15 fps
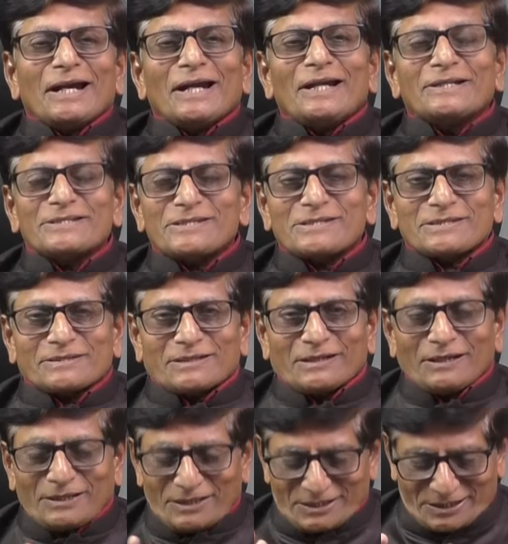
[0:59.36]
it's
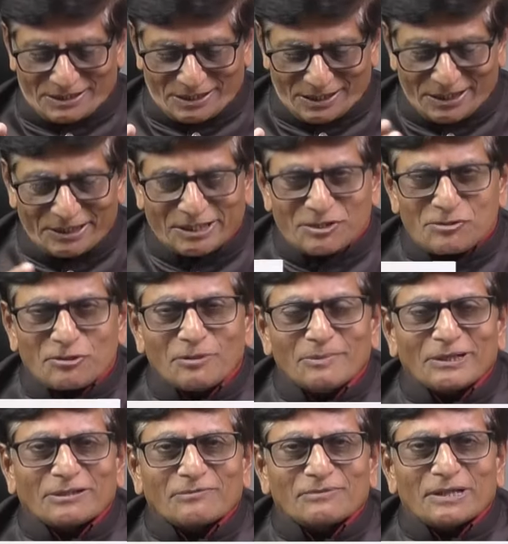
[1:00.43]
really a great
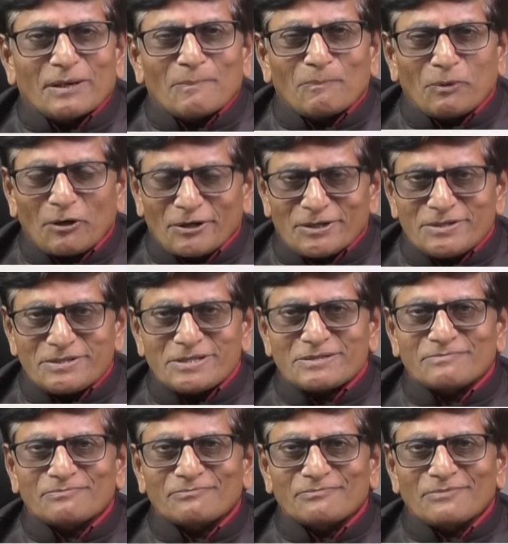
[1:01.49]
achievement of the
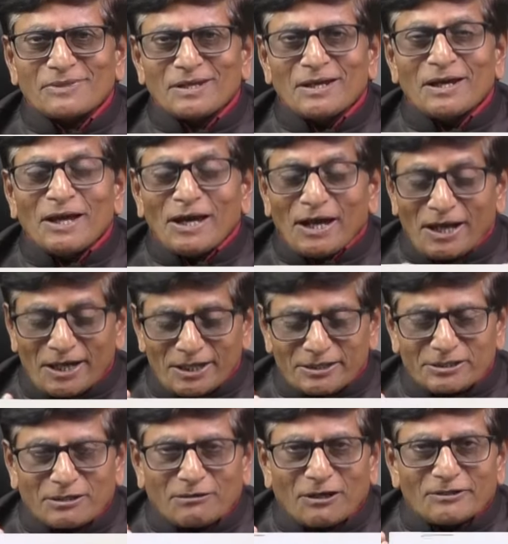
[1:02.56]
employees. It